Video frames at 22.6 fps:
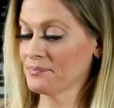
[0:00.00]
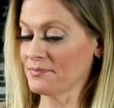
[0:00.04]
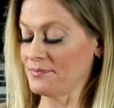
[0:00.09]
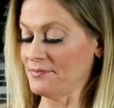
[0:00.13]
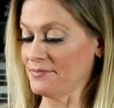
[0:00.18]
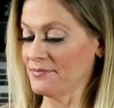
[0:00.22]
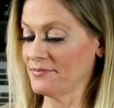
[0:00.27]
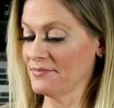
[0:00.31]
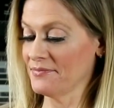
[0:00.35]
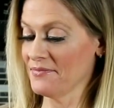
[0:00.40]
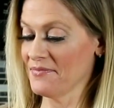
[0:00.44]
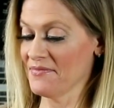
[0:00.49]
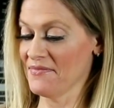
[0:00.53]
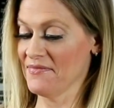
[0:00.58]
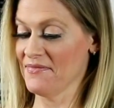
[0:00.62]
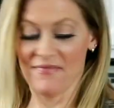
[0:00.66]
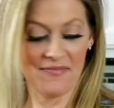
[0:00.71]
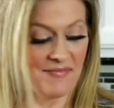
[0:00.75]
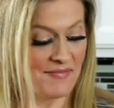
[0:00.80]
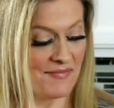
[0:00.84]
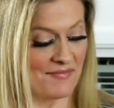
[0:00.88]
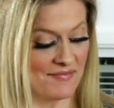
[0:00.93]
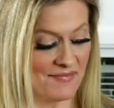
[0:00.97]
Next,
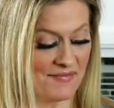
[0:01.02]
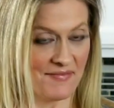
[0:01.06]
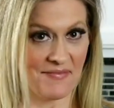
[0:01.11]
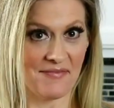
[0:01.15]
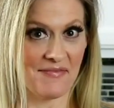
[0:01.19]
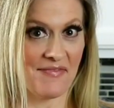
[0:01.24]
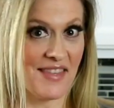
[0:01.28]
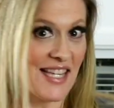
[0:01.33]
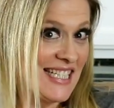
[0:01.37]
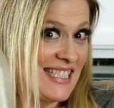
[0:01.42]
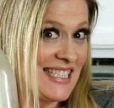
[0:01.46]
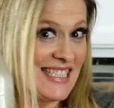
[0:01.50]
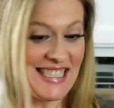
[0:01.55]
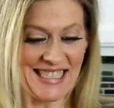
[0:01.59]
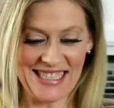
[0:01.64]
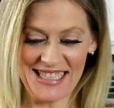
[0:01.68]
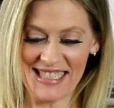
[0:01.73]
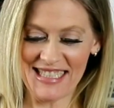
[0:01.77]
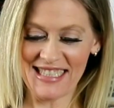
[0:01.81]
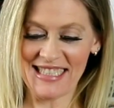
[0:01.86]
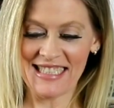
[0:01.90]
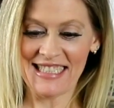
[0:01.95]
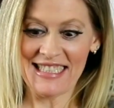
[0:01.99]
I will be adding
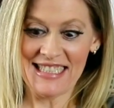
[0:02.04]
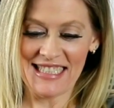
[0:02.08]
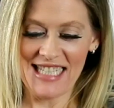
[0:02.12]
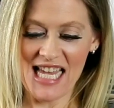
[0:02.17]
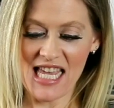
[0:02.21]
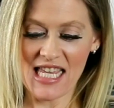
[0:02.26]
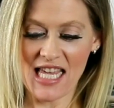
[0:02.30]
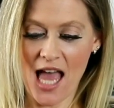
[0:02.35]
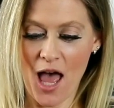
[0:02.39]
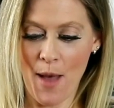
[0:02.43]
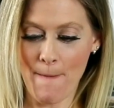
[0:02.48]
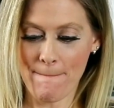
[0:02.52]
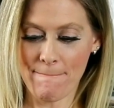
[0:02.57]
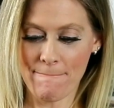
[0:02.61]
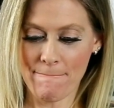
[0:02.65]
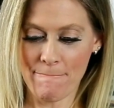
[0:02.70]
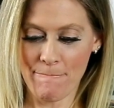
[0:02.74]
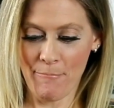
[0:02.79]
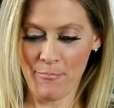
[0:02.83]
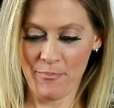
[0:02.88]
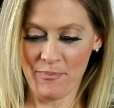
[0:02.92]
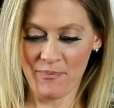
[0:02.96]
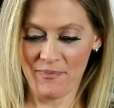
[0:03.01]
2
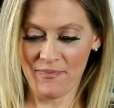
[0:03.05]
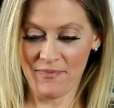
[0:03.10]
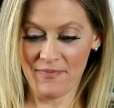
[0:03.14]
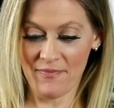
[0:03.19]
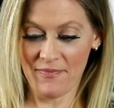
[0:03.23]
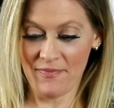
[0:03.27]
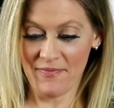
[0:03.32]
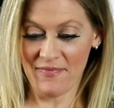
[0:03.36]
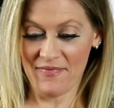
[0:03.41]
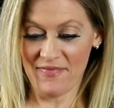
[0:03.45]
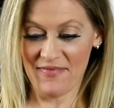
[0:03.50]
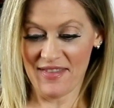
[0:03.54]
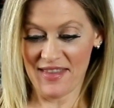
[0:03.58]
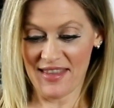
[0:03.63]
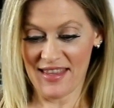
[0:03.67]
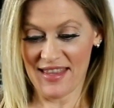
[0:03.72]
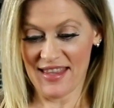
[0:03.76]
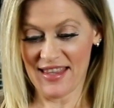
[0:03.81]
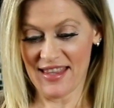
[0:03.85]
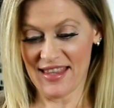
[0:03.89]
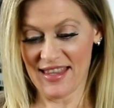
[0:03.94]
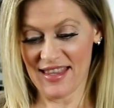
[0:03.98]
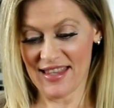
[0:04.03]
tablespoons of
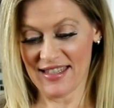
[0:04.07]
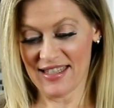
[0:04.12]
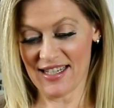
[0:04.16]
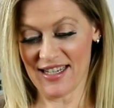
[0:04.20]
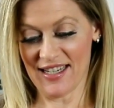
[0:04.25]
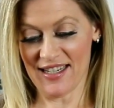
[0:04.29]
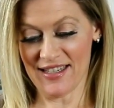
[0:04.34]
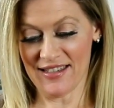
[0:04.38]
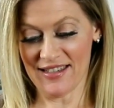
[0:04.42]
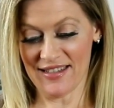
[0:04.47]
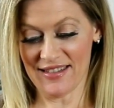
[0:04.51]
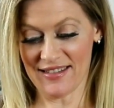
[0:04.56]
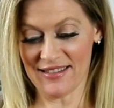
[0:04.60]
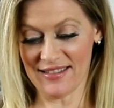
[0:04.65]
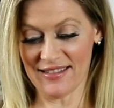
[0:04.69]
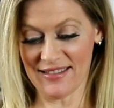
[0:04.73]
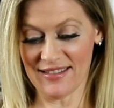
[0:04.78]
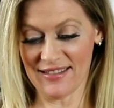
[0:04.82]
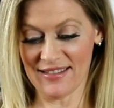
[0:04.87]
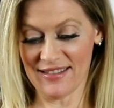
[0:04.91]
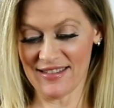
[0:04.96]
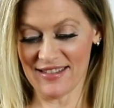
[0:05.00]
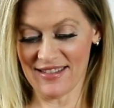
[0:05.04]
that delicious
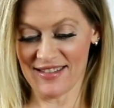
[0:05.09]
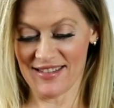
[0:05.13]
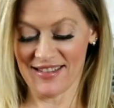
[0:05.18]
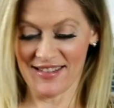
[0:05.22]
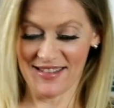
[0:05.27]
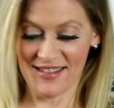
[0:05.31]
honey.